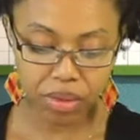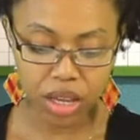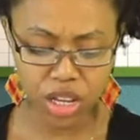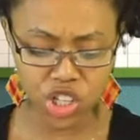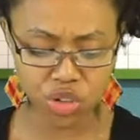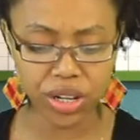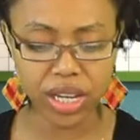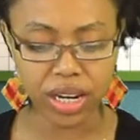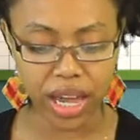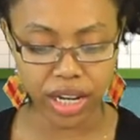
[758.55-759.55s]
History
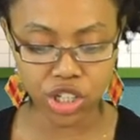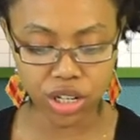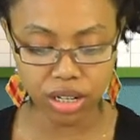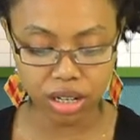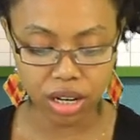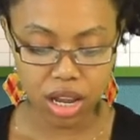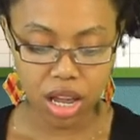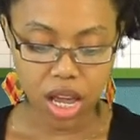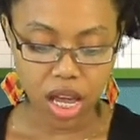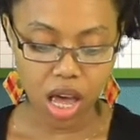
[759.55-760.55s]
connection.
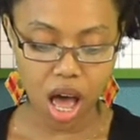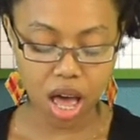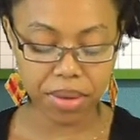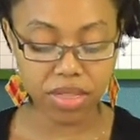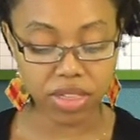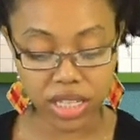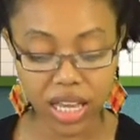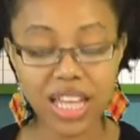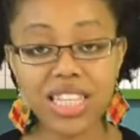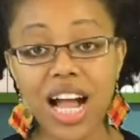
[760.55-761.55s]
Um, in this
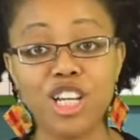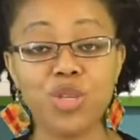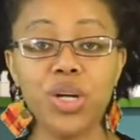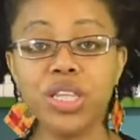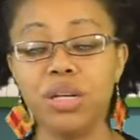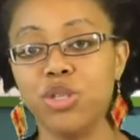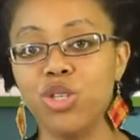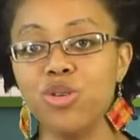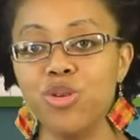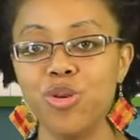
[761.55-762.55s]
case, I just want them
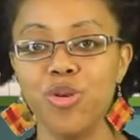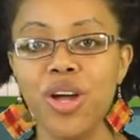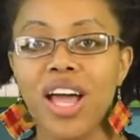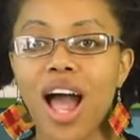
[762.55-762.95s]
to